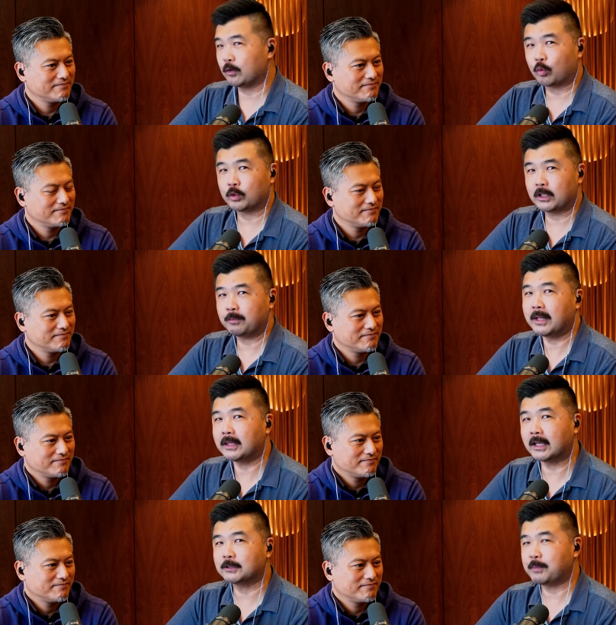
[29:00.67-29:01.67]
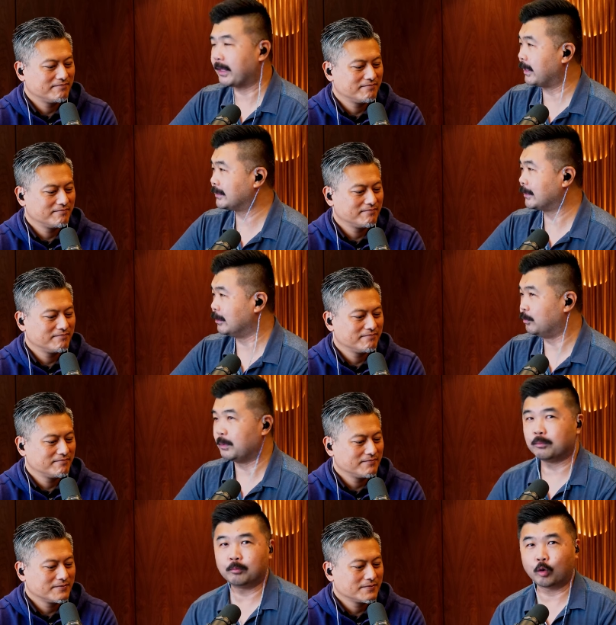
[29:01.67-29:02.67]
Speaker 1: you warranty. But it does make things a little
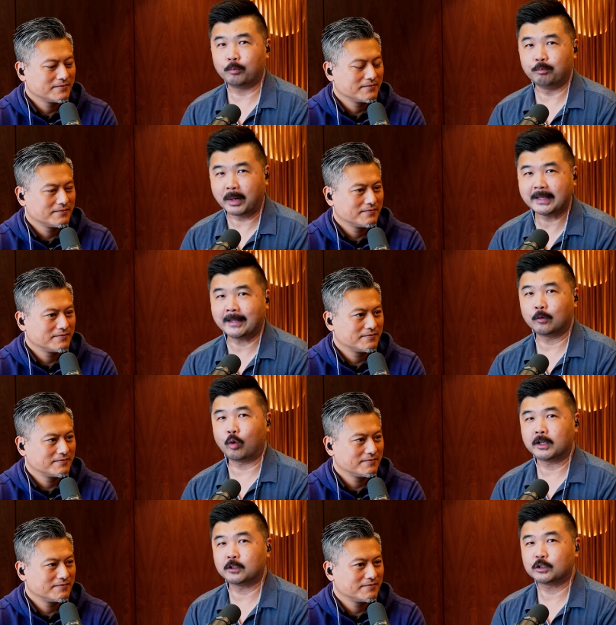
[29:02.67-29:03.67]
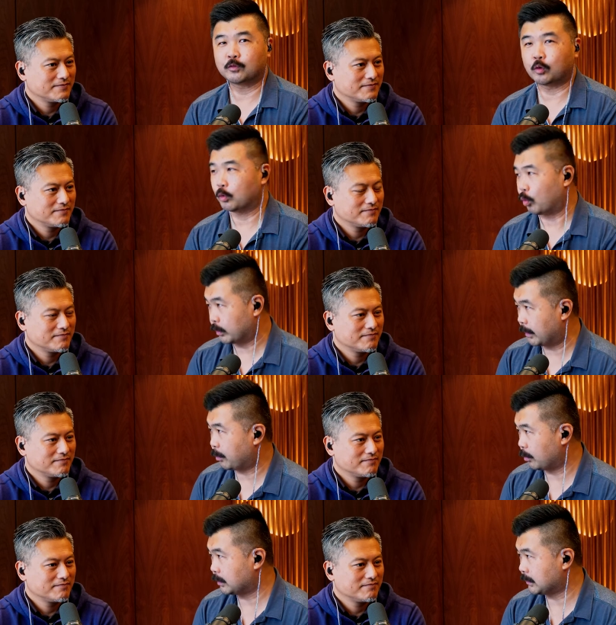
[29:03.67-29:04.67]
bit more muddy in the waters for warranty
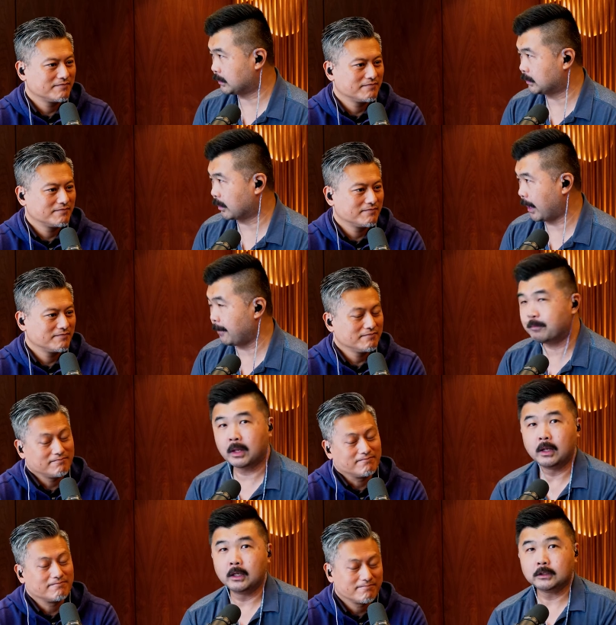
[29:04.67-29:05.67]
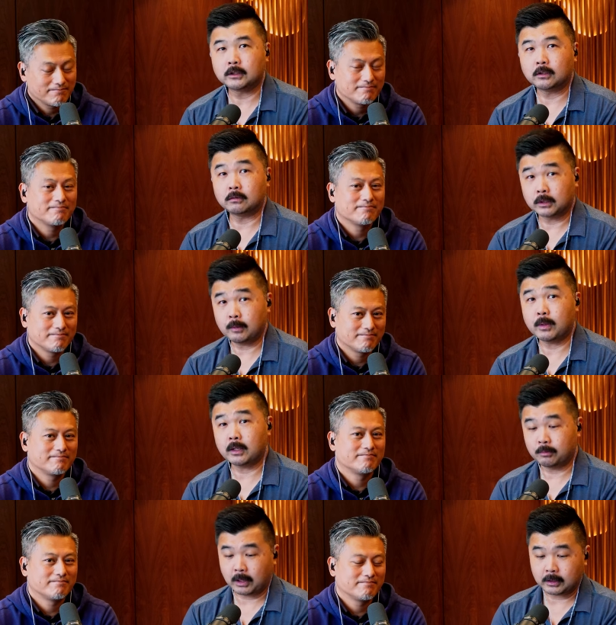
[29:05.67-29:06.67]
purposes. Okay, mm. so keep that
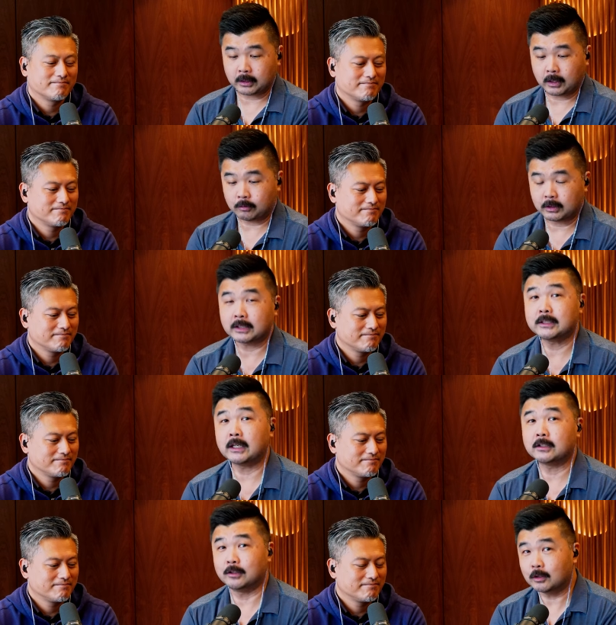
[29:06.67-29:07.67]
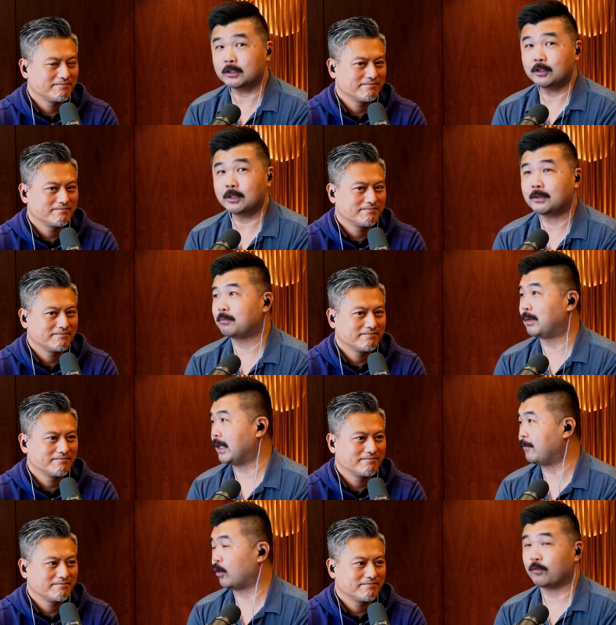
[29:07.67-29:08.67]
in mind. Uh, we're not saying do it, do it,
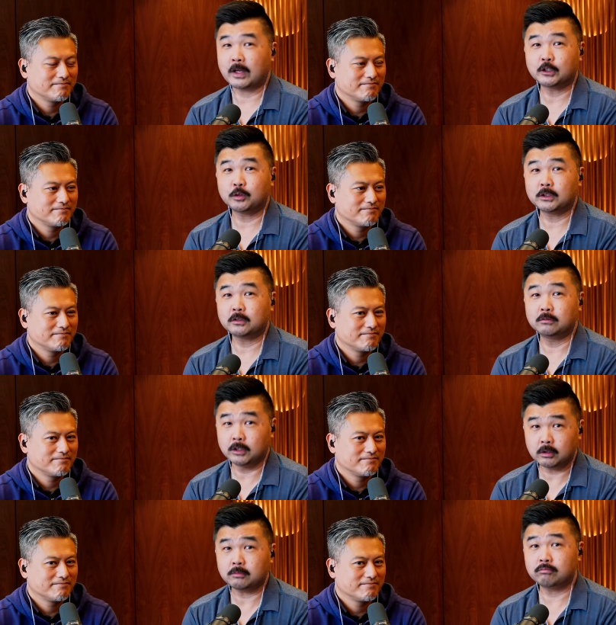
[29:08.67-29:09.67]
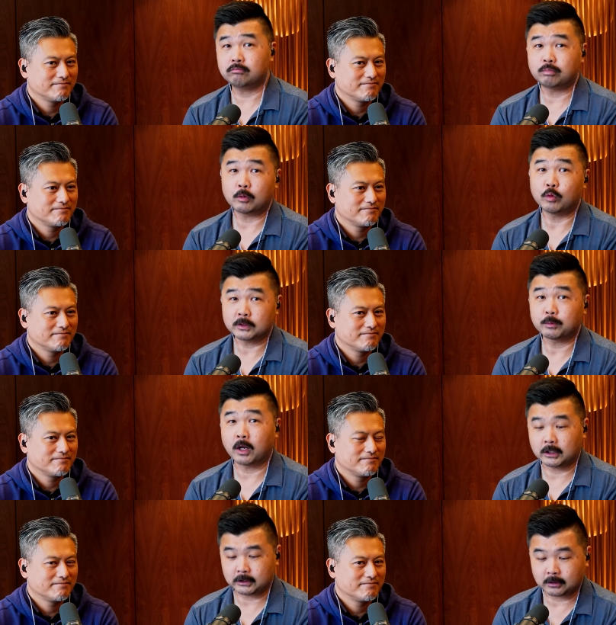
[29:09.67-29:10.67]
but if you're adventurous, do it, but with some
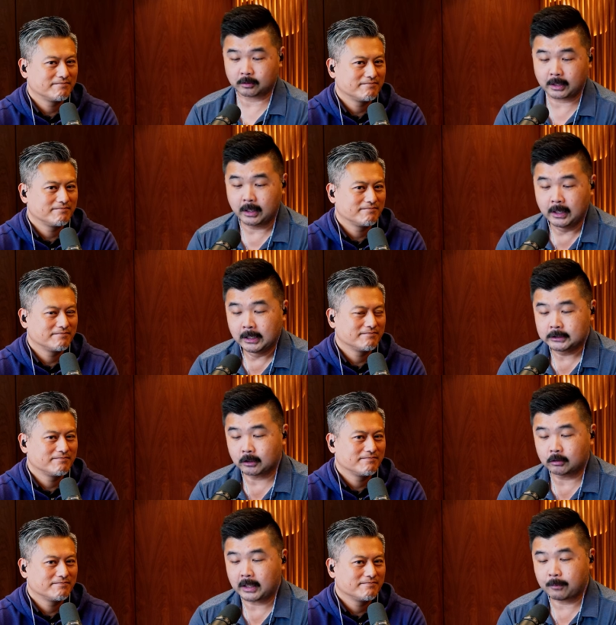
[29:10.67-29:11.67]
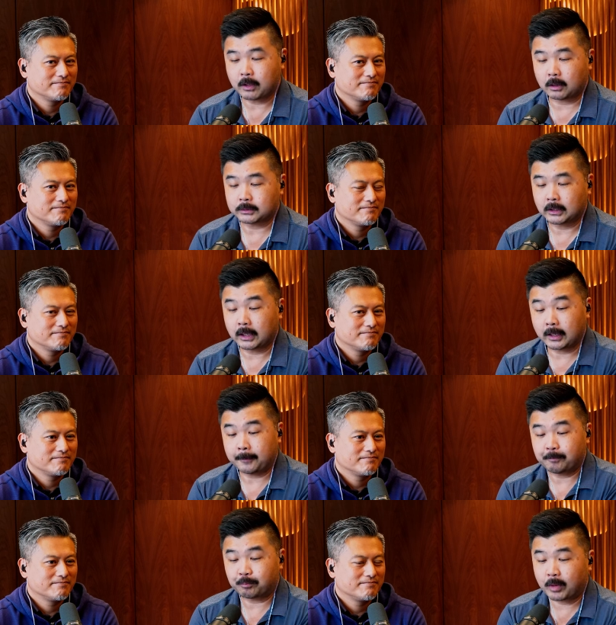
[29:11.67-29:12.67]
caution. All right. So laptops, um,